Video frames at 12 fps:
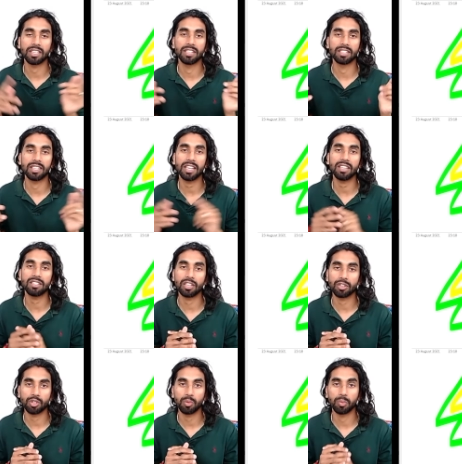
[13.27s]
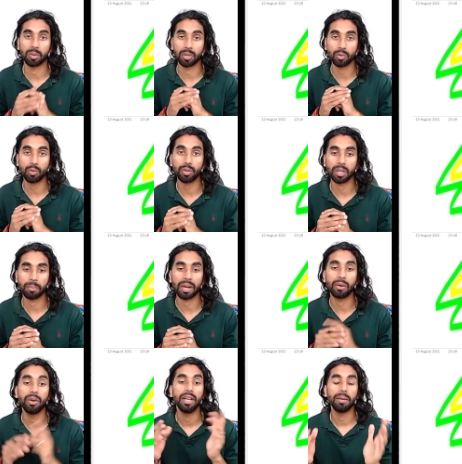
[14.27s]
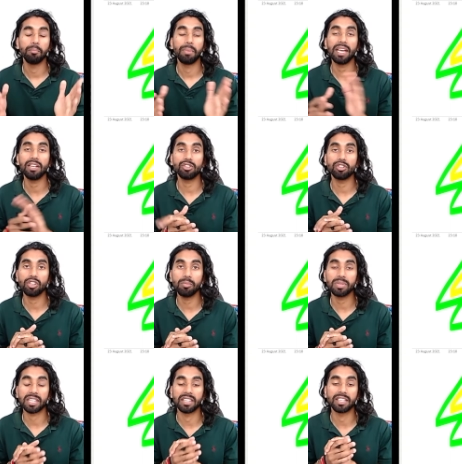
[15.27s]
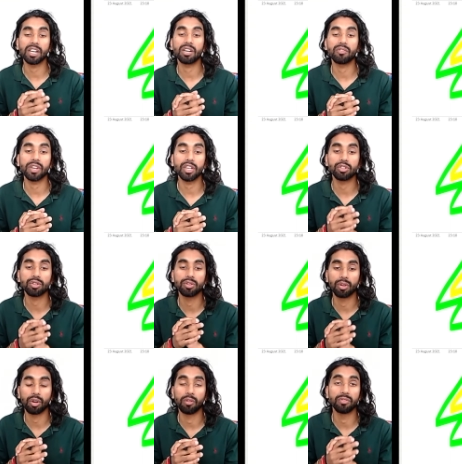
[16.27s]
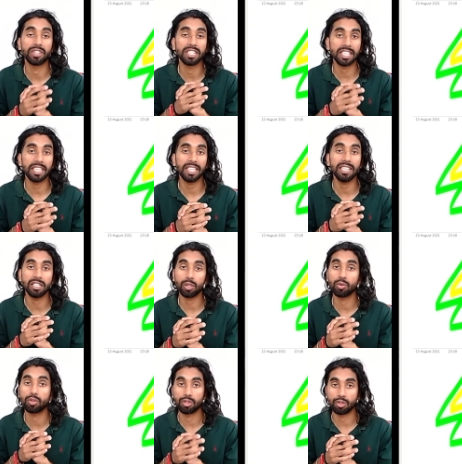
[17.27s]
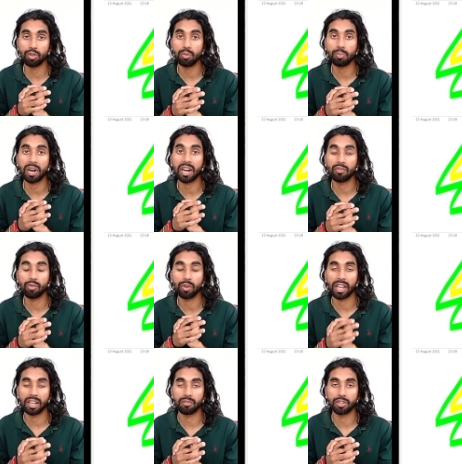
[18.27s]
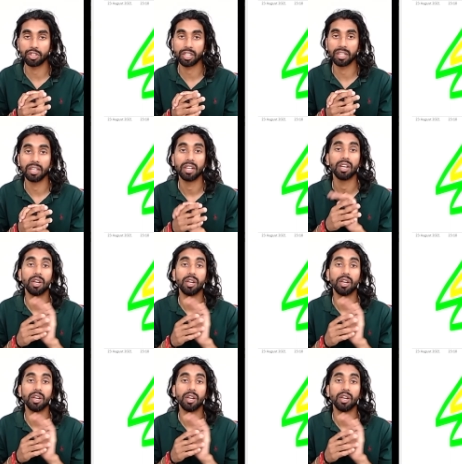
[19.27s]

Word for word: In today's session, we're going to be talking about pendulums and derivation of t is equal to 2 pi root L over g,